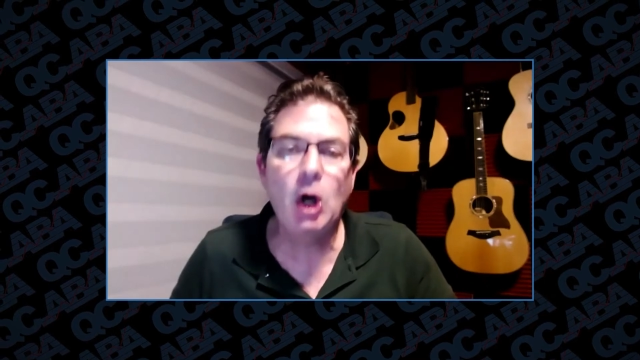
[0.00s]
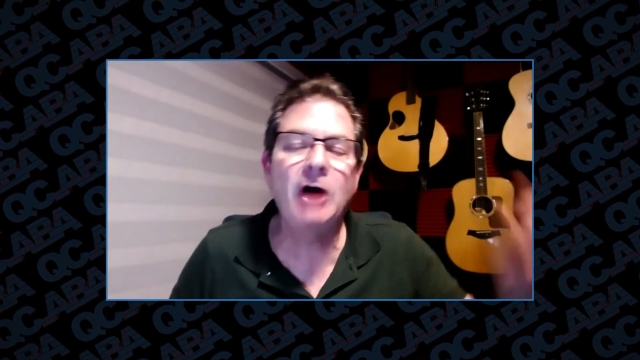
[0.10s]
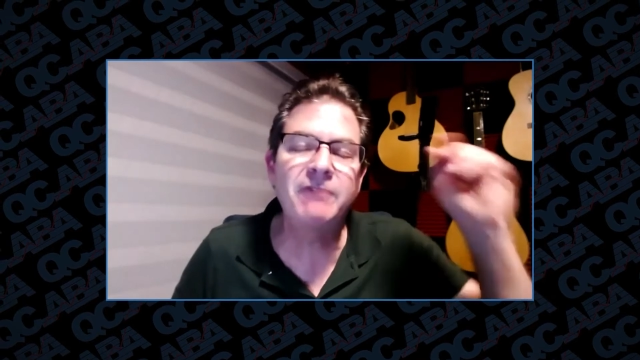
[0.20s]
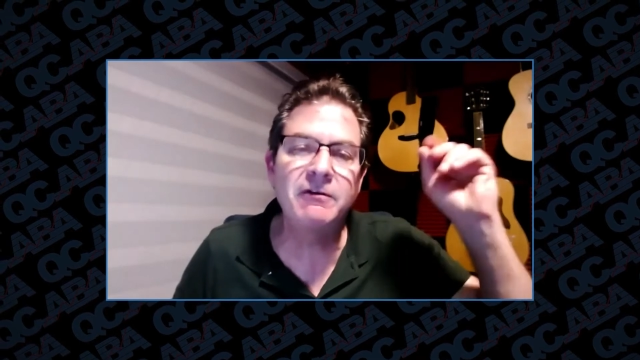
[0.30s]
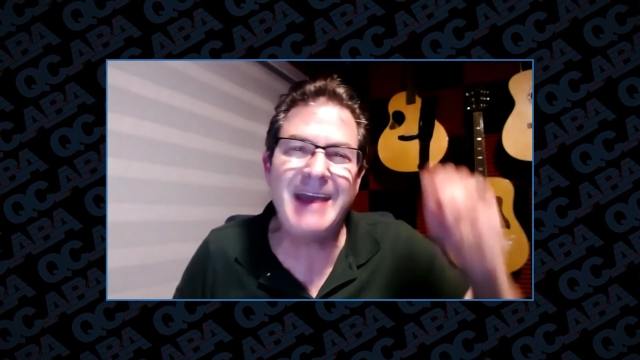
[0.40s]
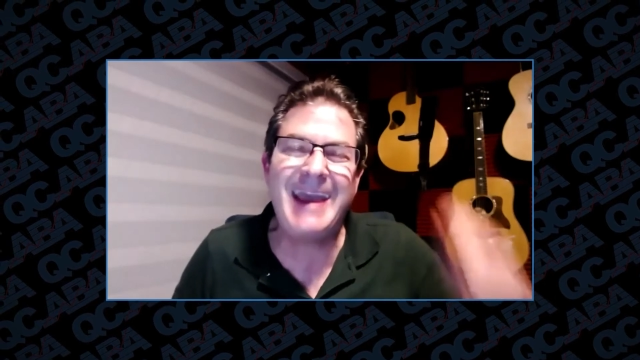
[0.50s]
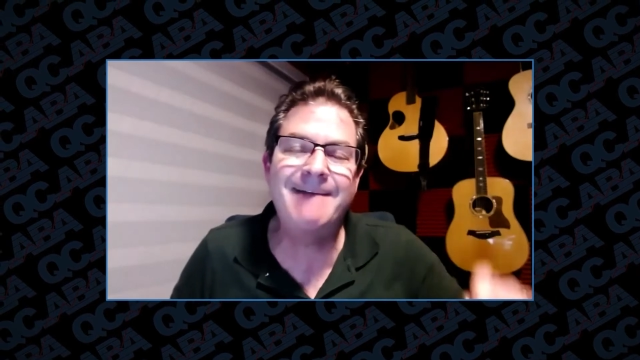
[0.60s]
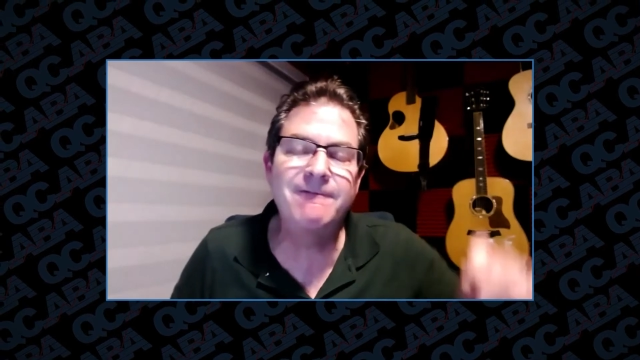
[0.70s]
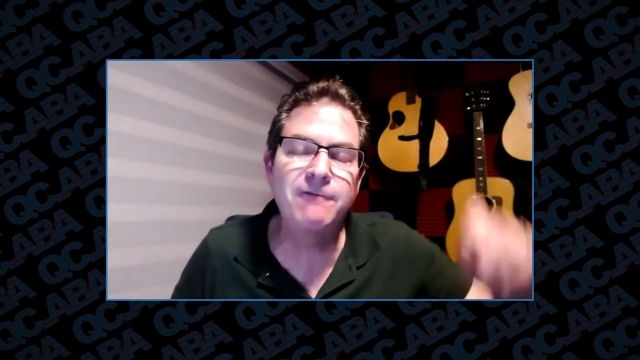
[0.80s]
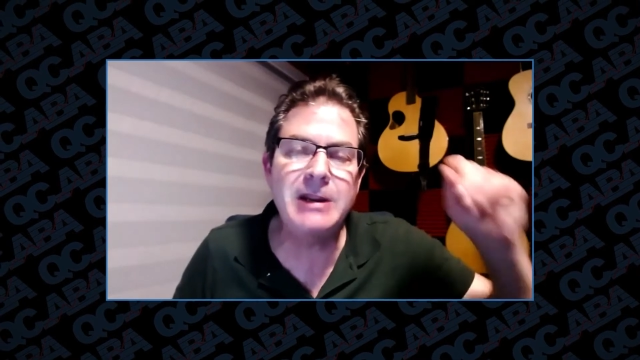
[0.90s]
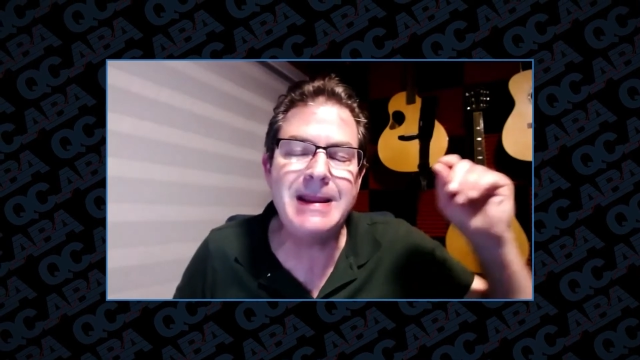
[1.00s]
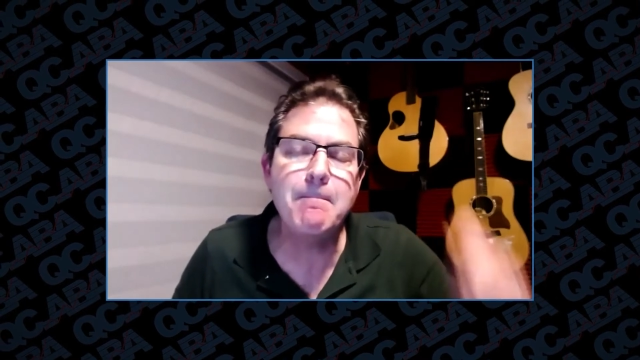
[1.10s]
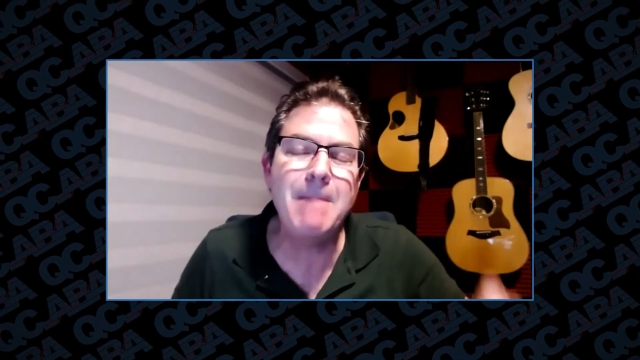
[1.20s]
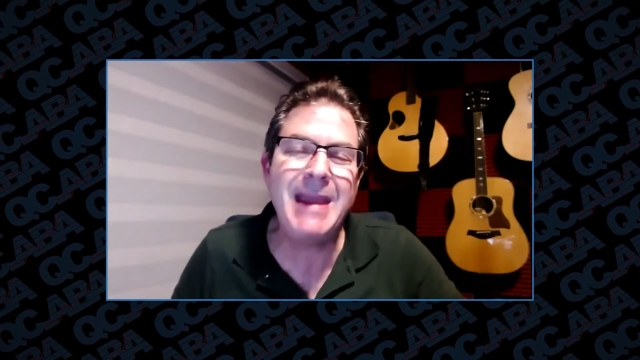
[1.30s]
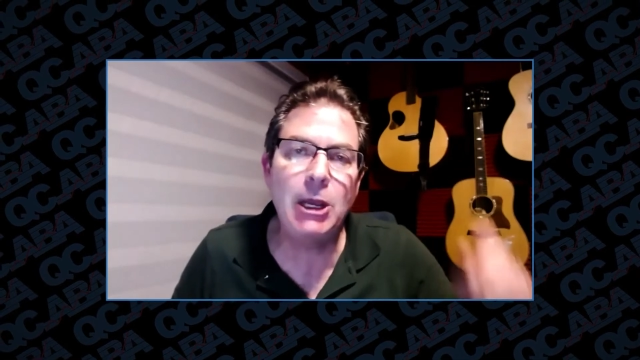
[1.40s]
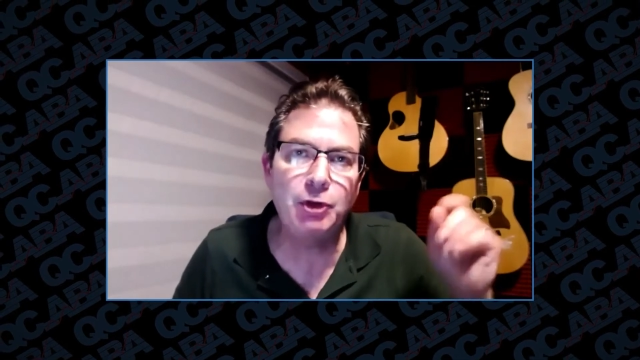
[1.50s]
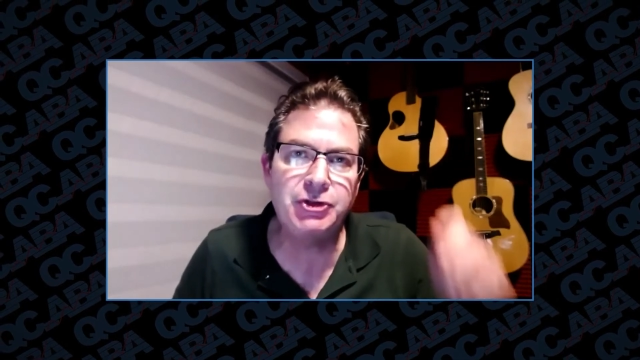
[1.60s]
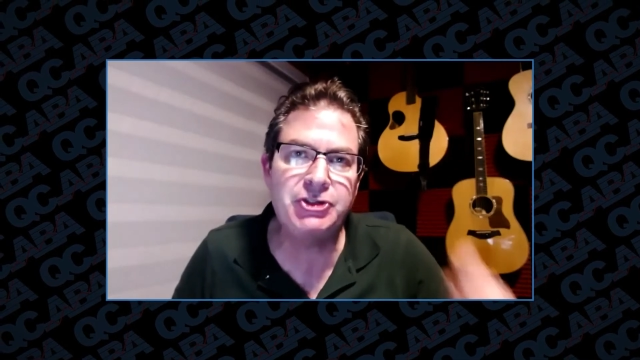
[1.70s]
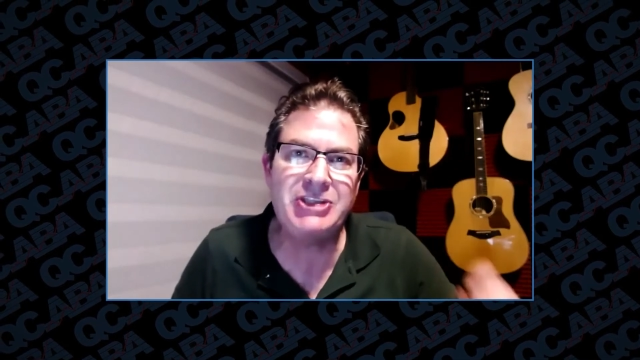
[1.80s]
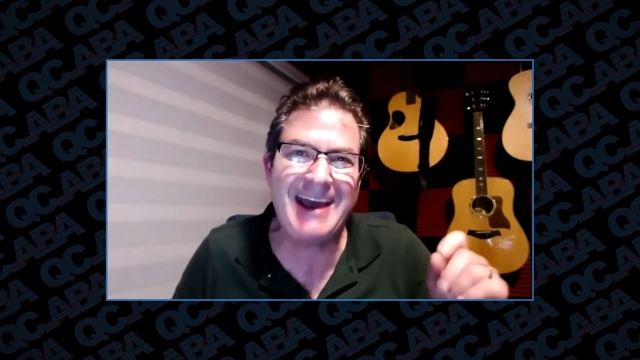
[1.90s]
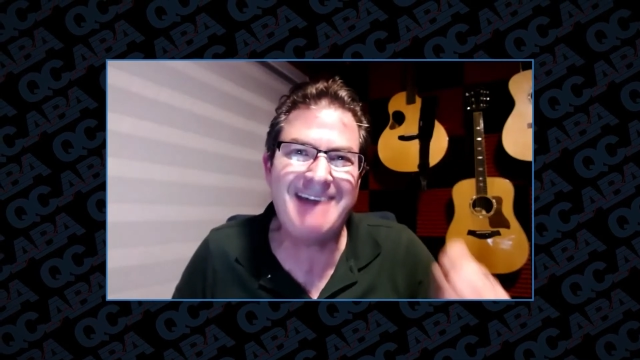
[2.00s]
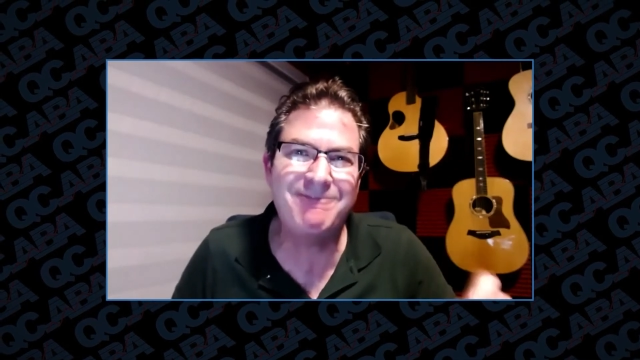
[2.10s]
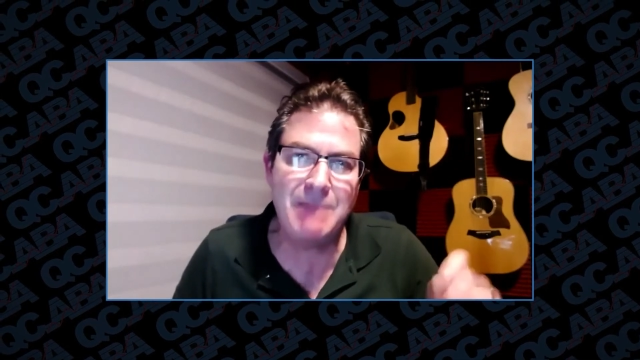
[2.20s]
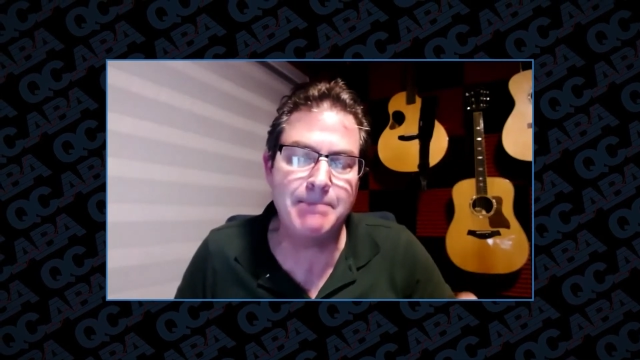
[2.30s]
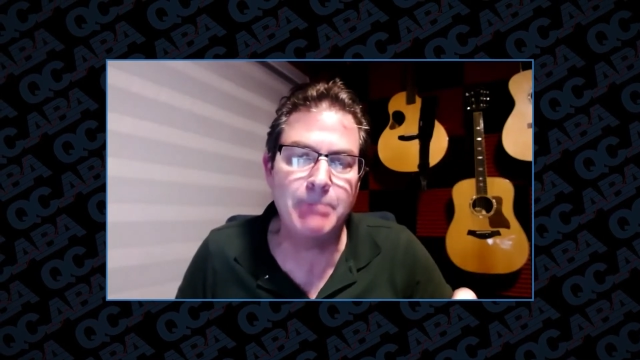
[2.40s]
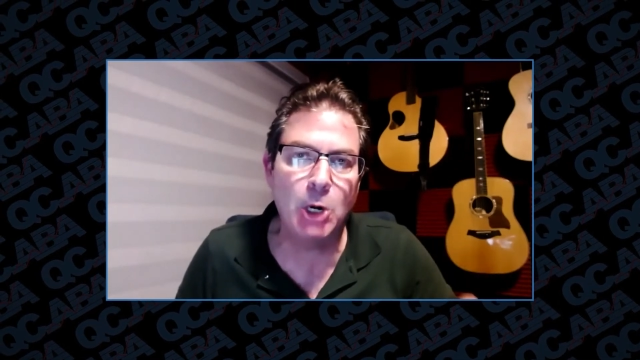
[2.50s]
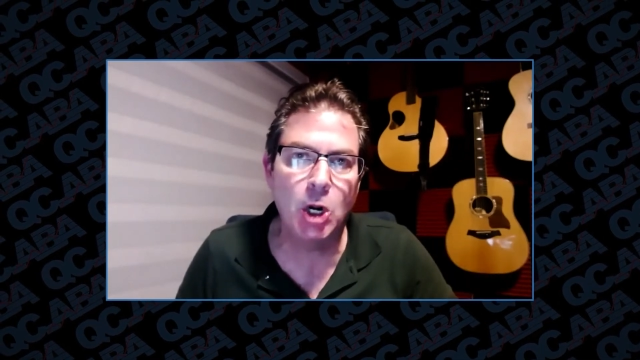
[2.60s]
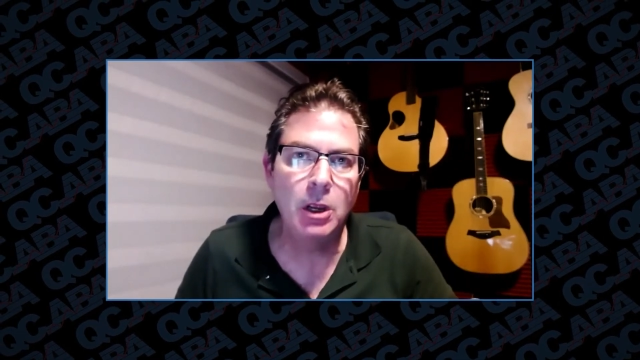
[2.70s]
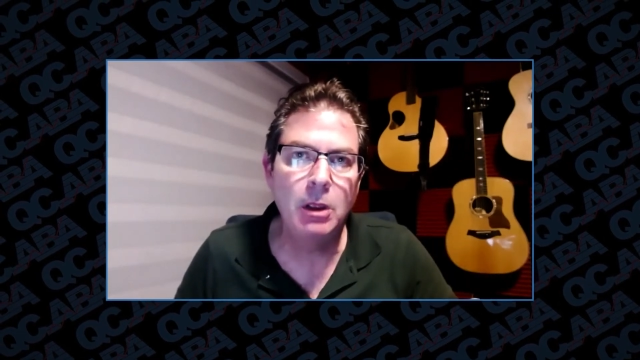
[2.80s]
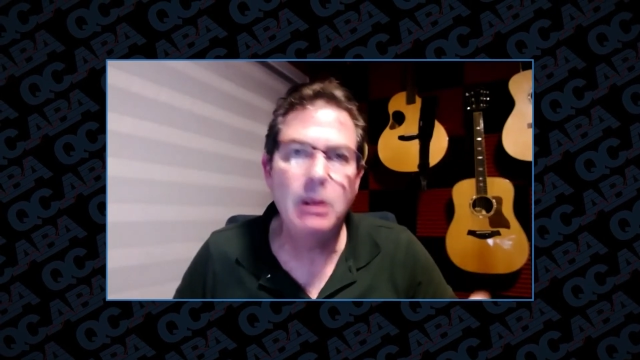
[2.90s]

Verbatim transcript: off of every male staff member